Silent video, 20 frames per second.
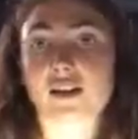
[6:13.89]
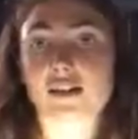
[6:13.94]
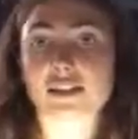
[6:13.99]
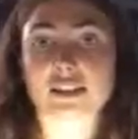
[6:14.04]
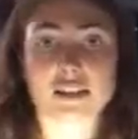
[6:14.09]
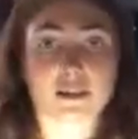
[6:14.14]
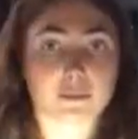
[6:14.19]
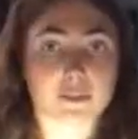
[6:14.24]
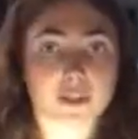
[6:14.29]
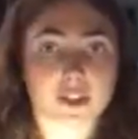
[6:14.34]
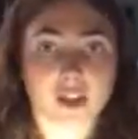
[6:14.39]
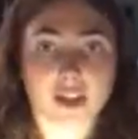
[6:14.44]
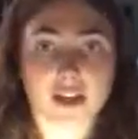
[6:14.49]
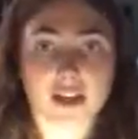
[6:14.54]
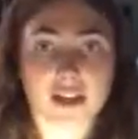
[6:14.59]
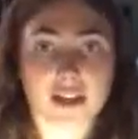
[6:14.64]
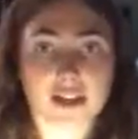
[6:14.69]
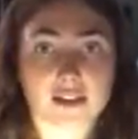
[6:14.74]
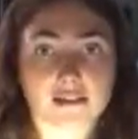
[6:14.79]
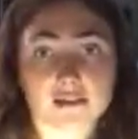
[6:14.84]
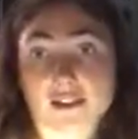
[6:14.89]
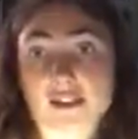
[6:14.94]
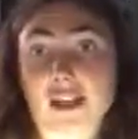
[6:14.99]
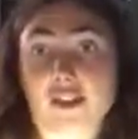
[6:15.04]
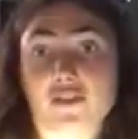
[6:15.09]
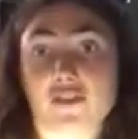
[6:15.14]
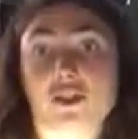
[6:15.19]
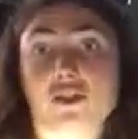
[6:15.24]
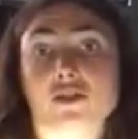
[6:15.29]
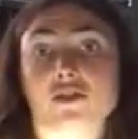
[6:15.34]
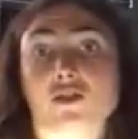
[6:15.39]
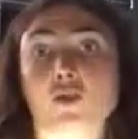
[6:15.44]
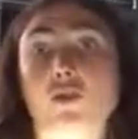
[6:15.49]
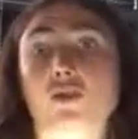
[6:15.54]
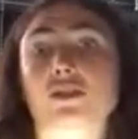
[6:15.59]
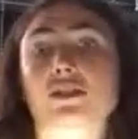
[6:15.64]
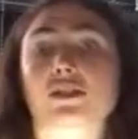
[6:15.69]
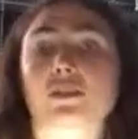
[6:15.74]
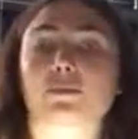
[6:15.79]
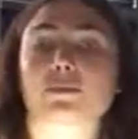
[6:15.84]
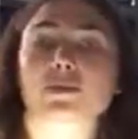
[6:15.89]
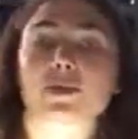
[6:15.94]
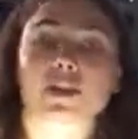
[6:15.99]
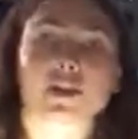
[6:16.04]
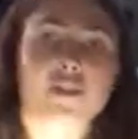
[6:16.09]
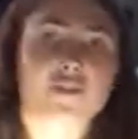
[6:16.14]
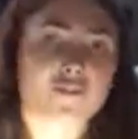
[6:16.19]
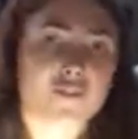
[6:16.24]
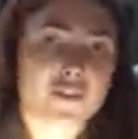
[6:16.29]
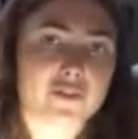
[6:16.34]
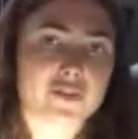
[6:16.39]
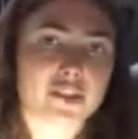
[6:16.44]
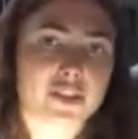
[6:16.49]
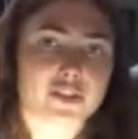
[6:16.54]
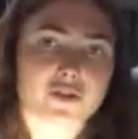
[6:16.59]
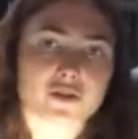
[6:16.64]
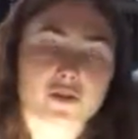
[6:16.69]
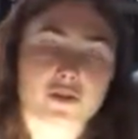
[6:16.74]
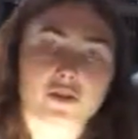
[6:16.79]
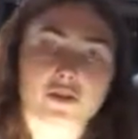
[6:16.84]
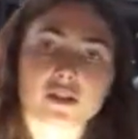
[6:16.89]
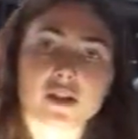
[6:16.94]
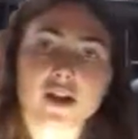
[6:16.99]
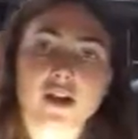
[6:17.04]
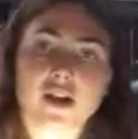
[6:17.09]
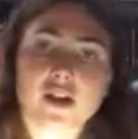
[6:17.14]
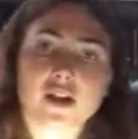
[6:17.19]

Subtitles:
Some start at 7 years old, some start at 50 years old.